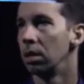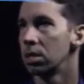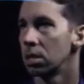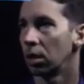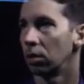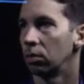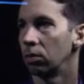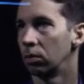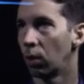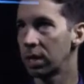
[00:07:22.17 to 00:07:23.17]

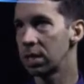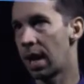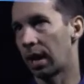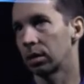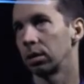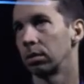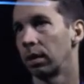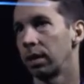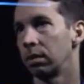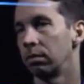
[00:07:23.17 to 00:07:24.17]
So what's next,
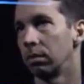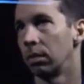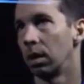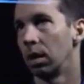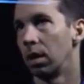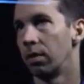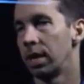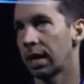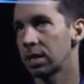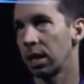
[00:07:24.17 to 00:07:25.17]
right?
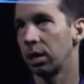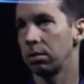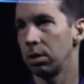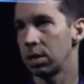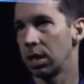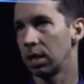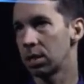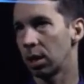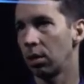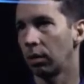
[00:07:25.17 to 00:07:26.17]
The next thing you see
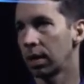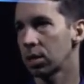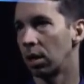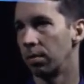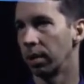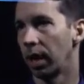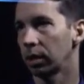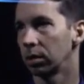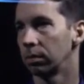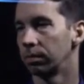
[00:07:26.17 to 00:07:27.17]
is the QRS
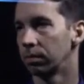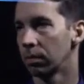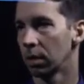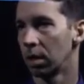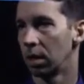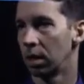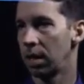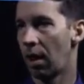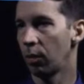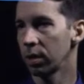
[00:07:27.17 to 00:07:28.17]
complex.
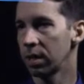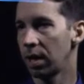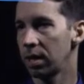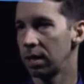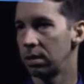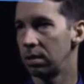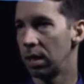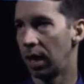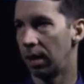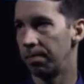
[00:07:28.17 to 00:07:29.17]
Now, I will tell you
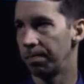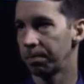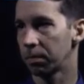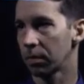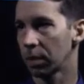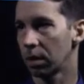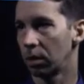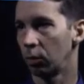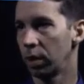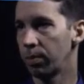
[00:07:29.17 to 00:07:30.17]
that
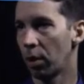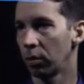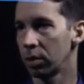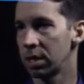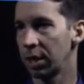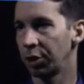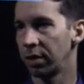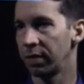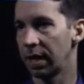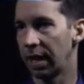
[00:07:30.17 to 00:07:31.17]

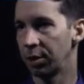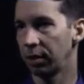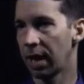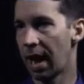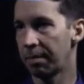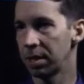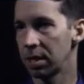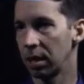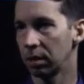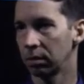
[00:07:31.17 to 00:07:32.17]
repolarization of the atria
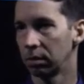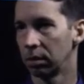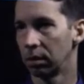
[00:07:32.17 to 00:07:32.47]
happens here,